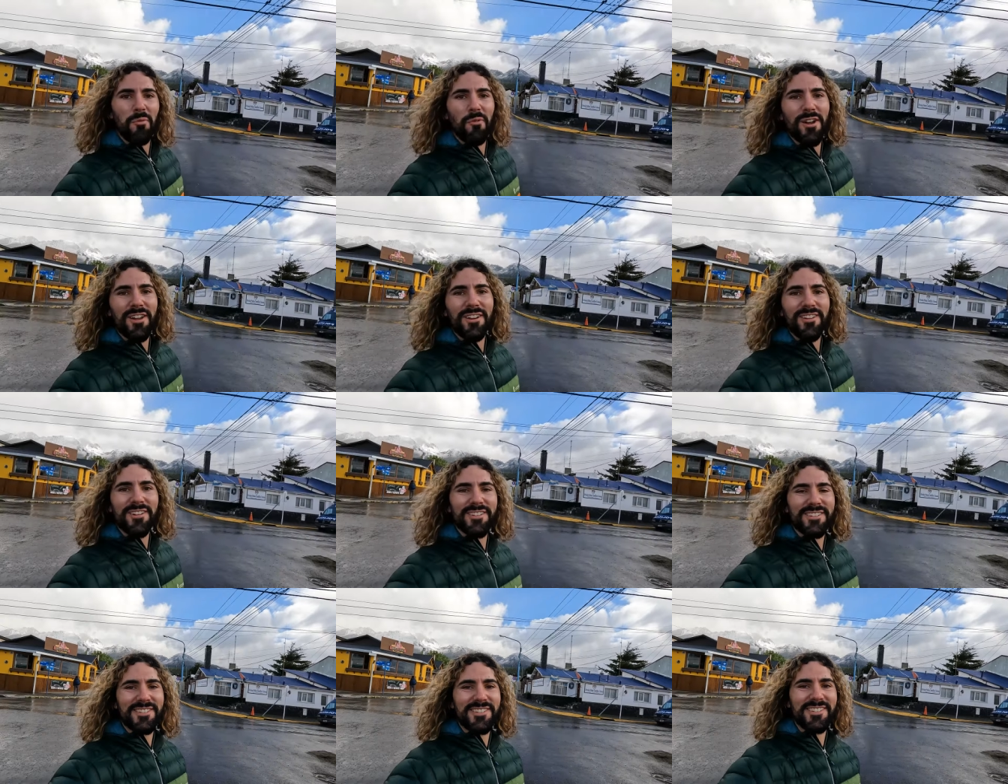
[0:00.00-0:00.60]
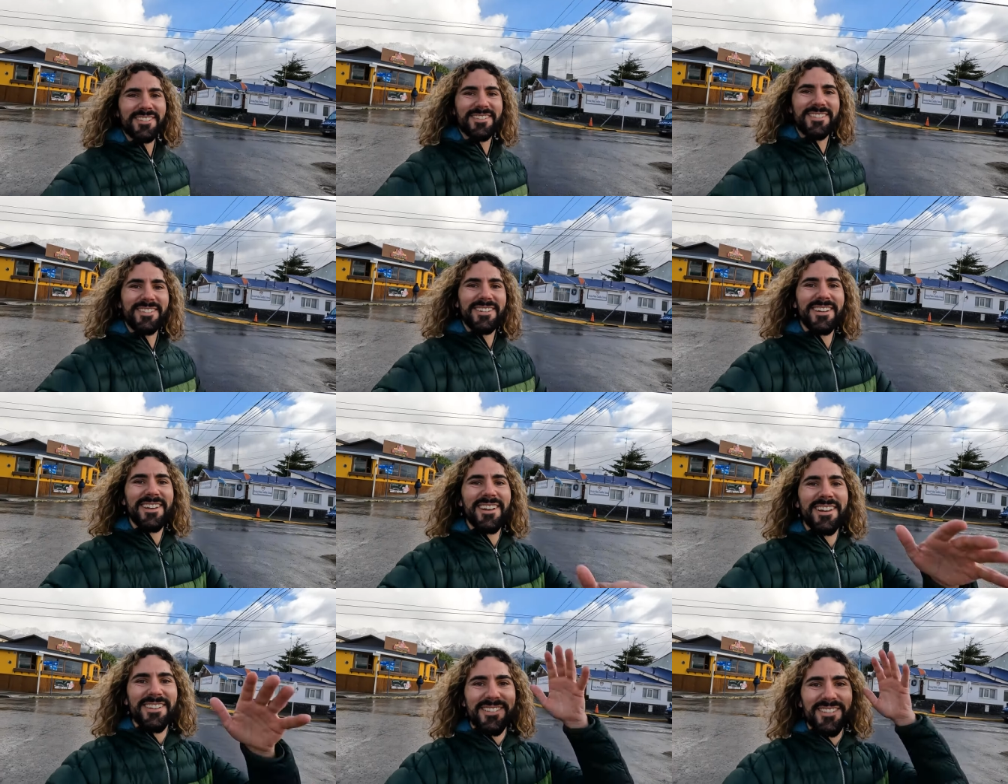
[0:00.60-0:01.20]
Buenos
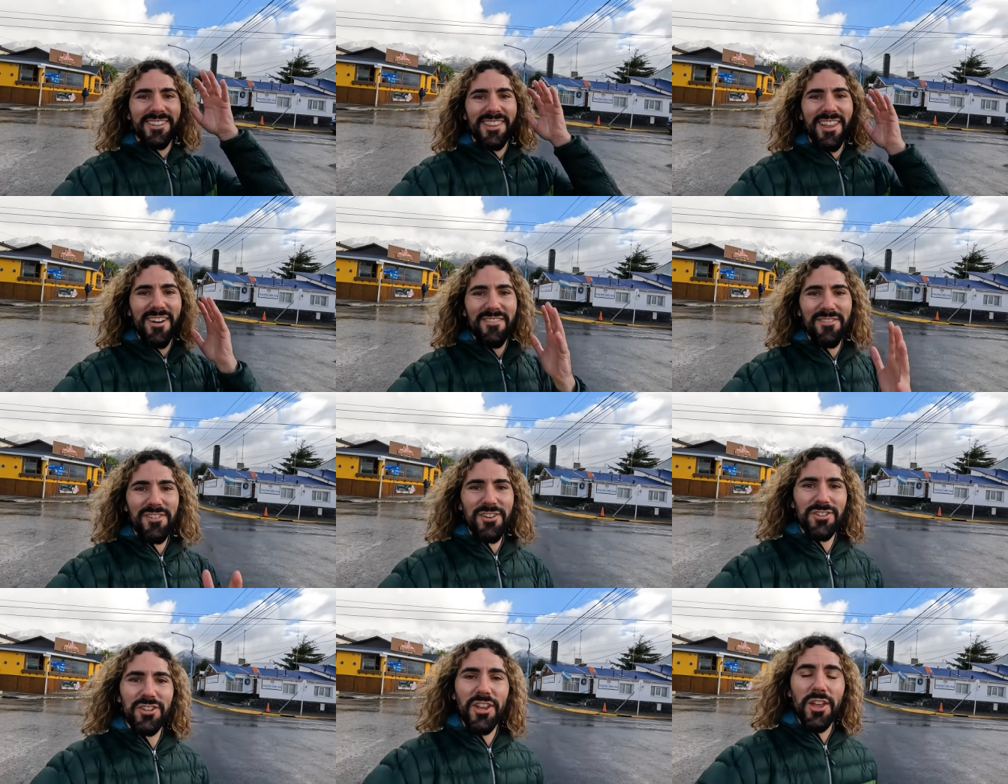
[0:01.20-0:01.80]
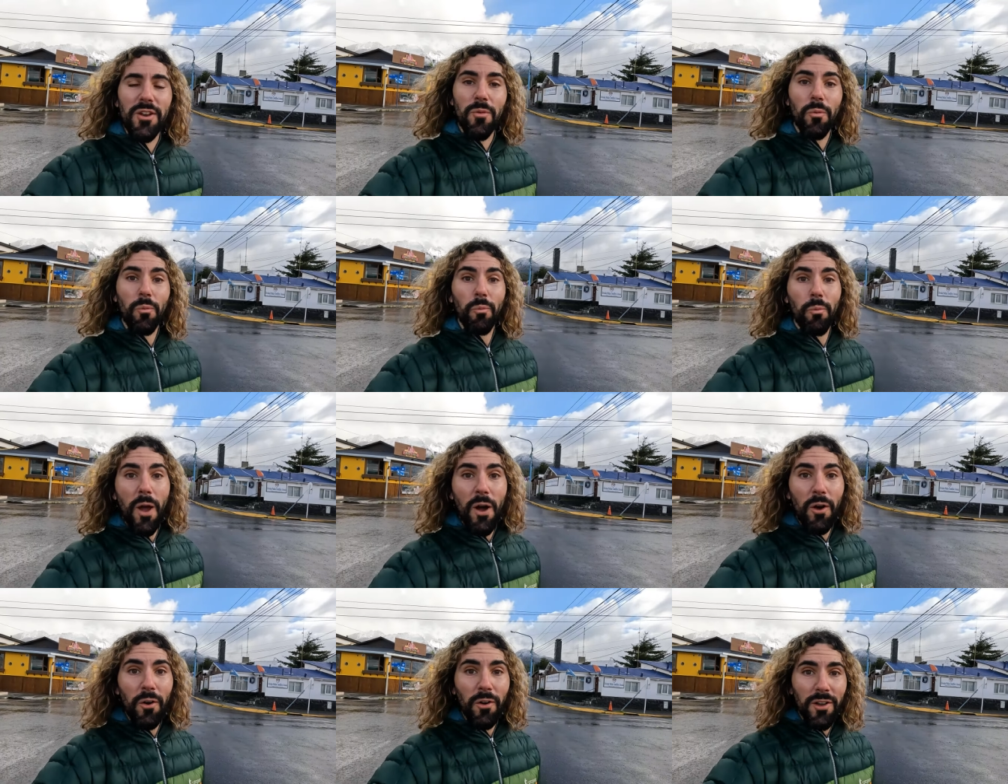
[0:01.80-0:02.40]
dias, lovers,
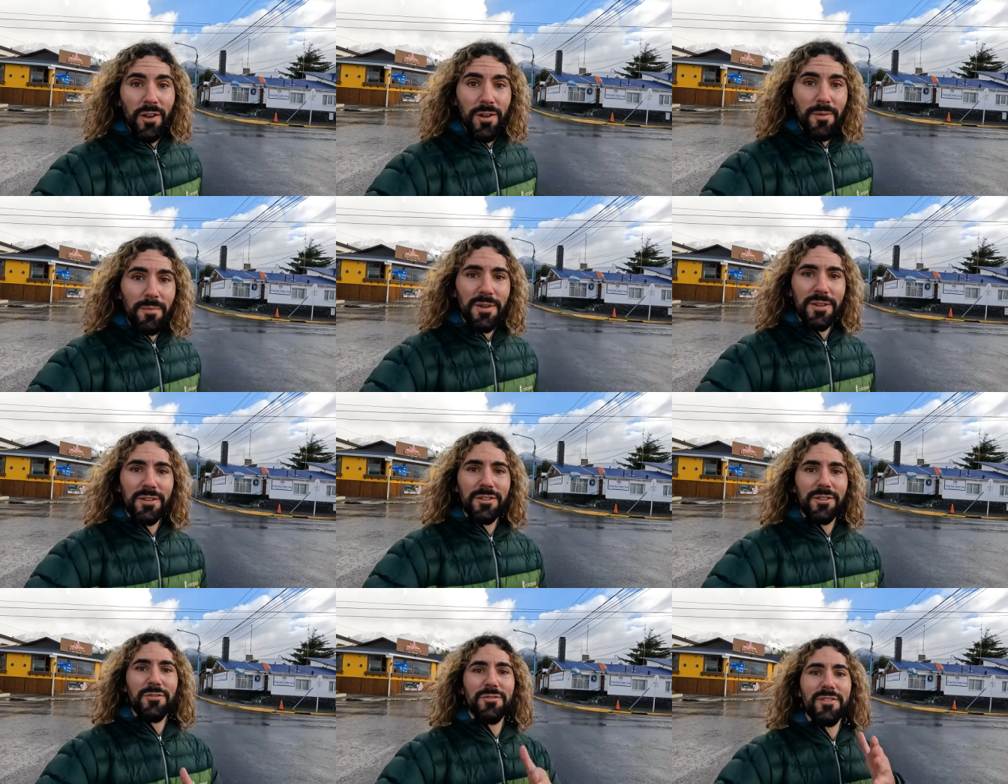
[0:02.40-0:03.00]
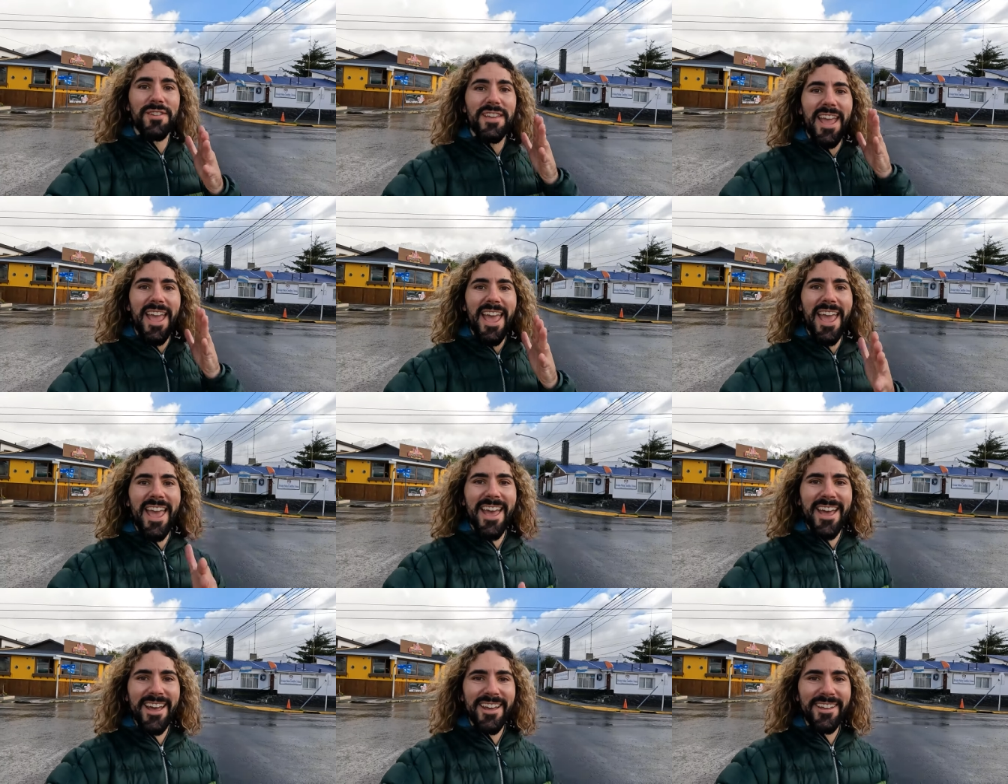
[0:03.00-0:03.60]
and welcome to the
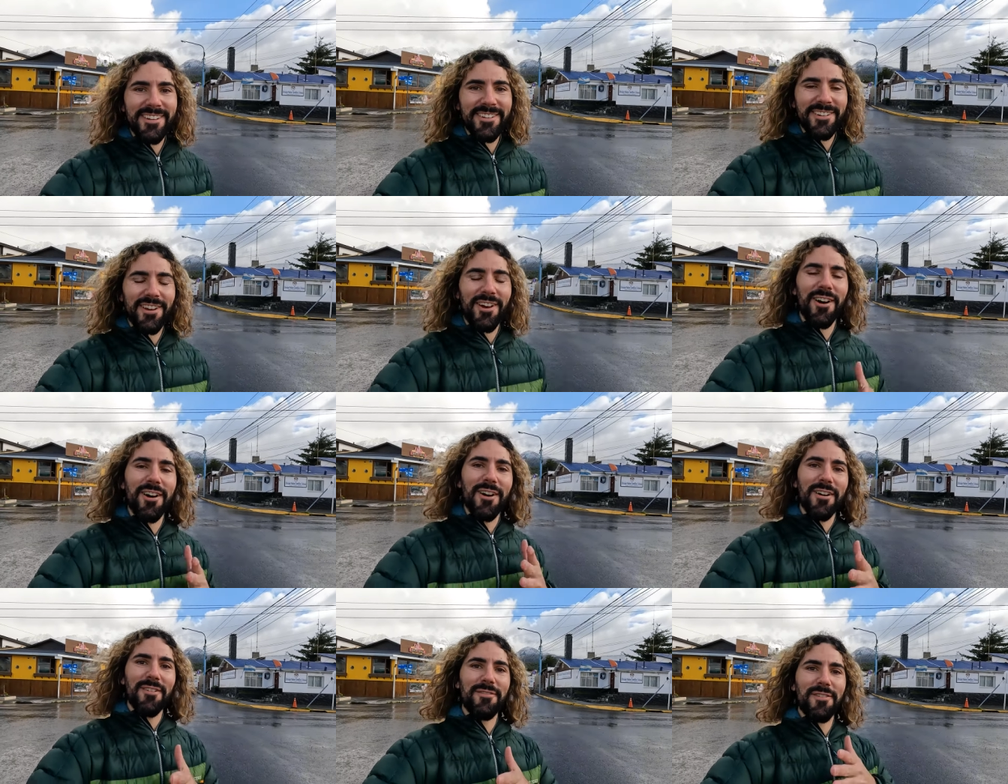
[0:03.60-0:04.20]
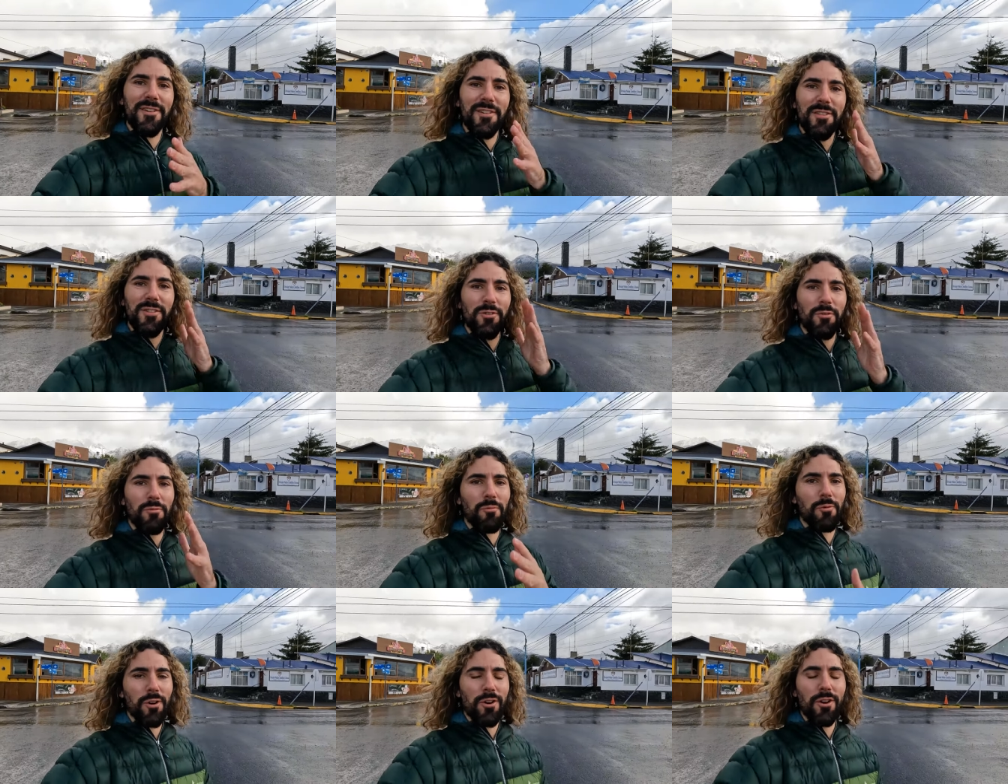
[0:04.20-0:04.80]
end of
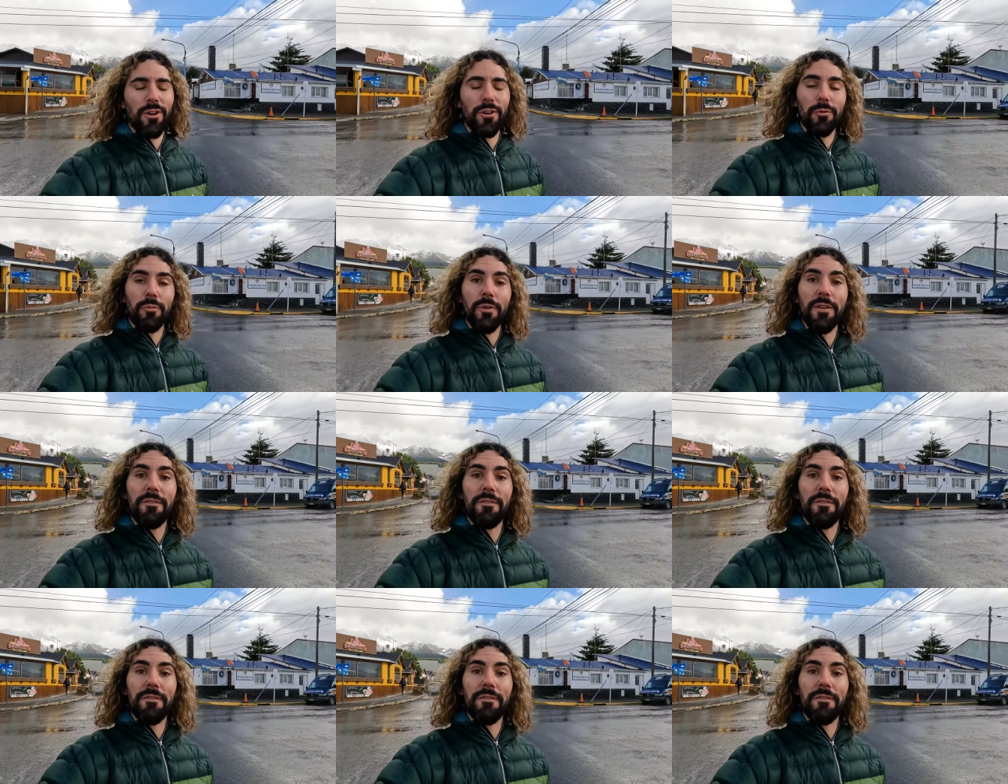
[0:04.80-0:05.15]
the world.